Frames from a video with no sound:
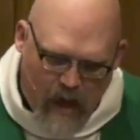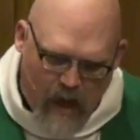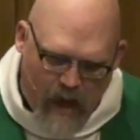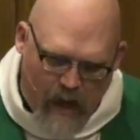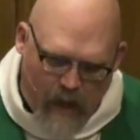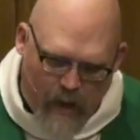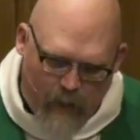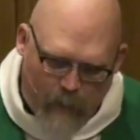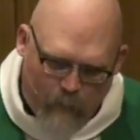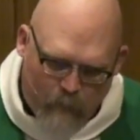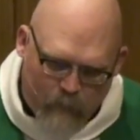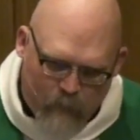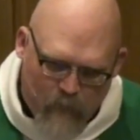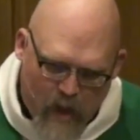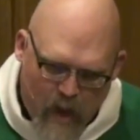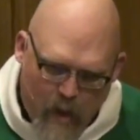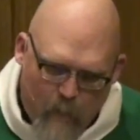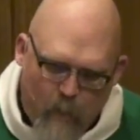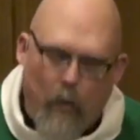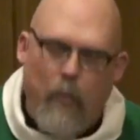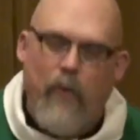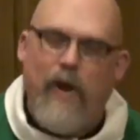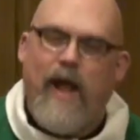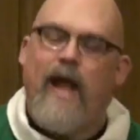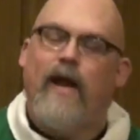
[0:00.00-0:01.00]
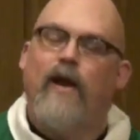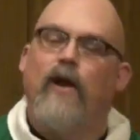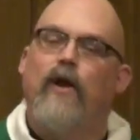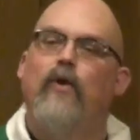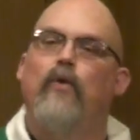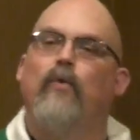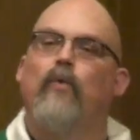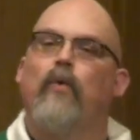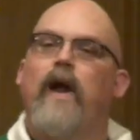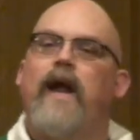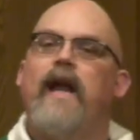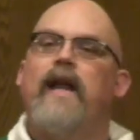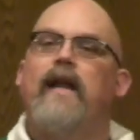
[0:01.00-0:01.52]
But we had
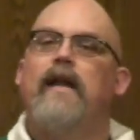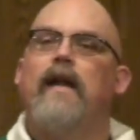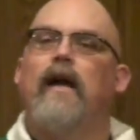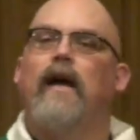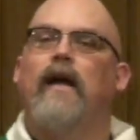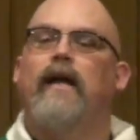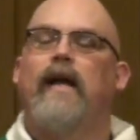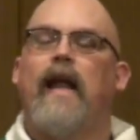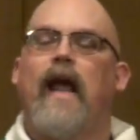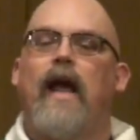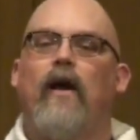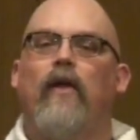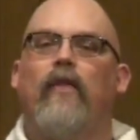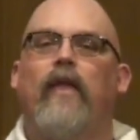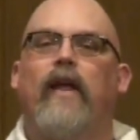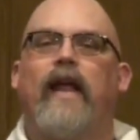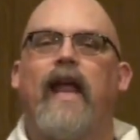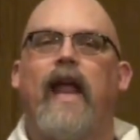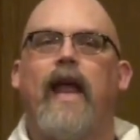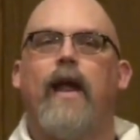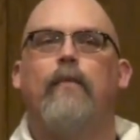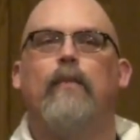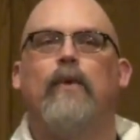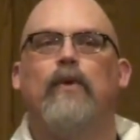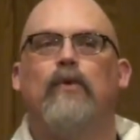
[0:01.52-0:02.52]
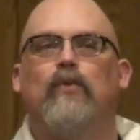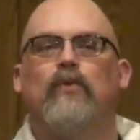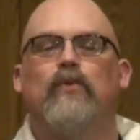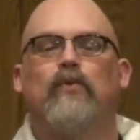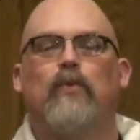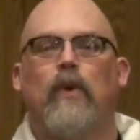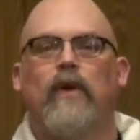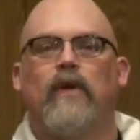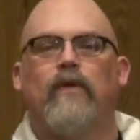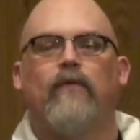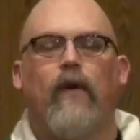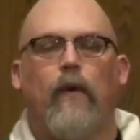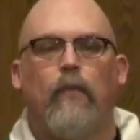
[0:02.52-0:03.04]
a great gal that came in who was
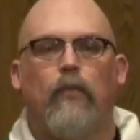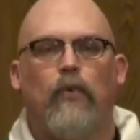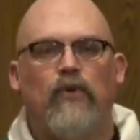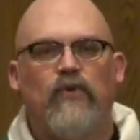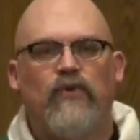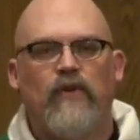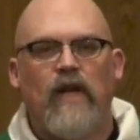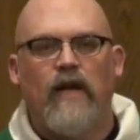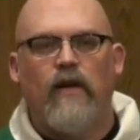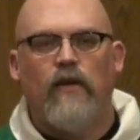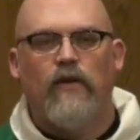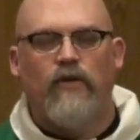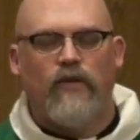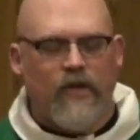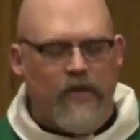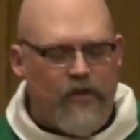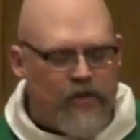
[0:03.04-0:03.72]
one of our presenters,